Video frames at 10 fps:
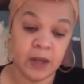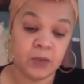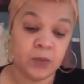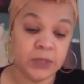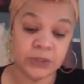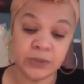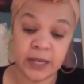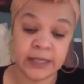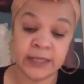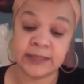We do
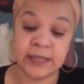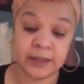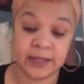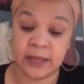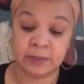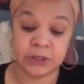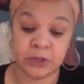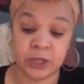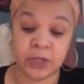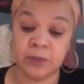not need death camps in
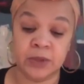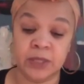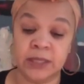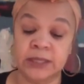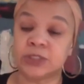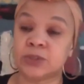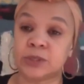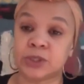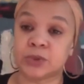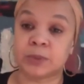our communities to
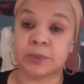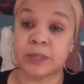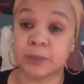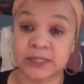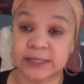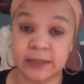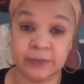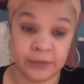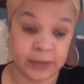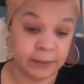ensure people's
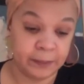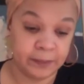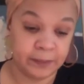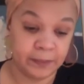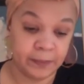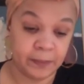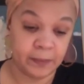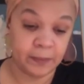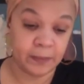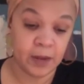safety.
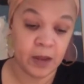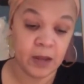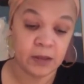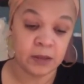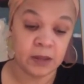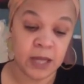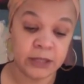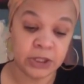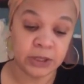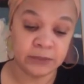The
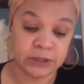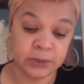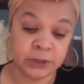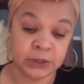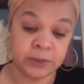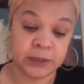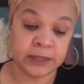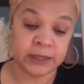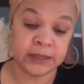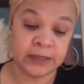logic of
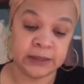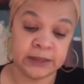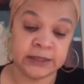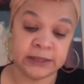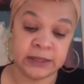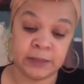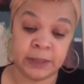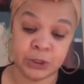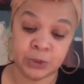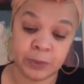disposability tells us that by
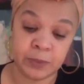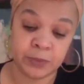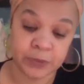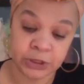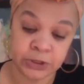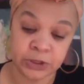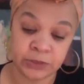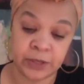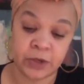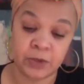stripping prisoners
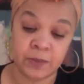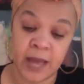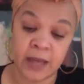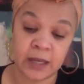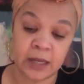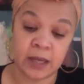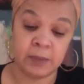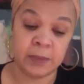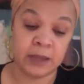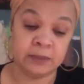of their humanity,
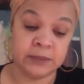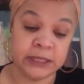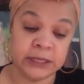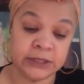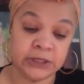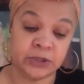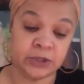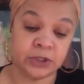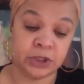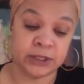it becomes easier
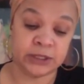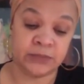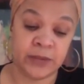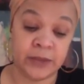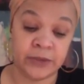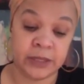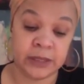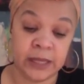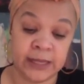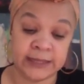to justify their
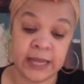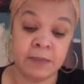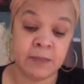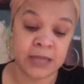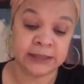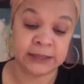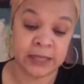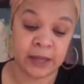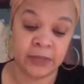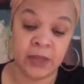neglect and mass
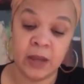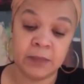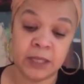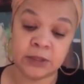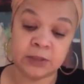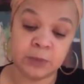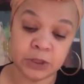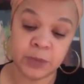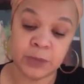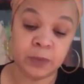death because
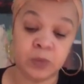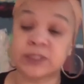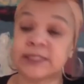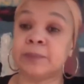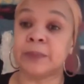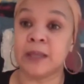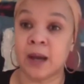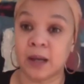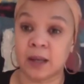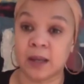most people will simply
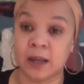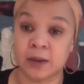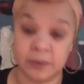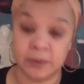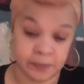not care.